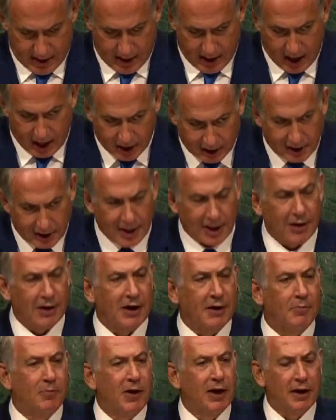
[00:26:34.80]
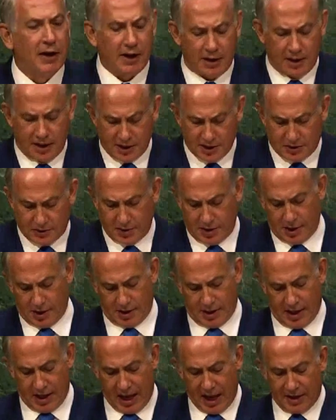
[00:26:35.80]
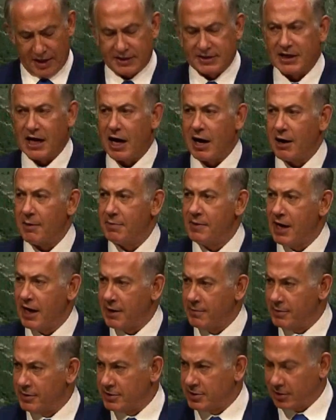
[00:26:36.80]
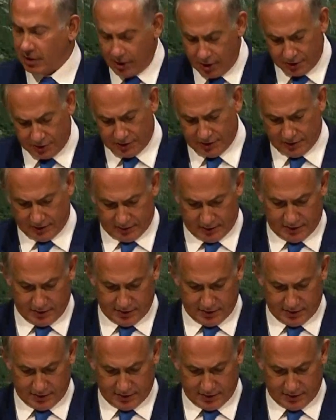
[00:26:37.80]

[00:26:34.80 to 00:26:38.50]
are clearly bringing Israel and its Arab neighbors closer.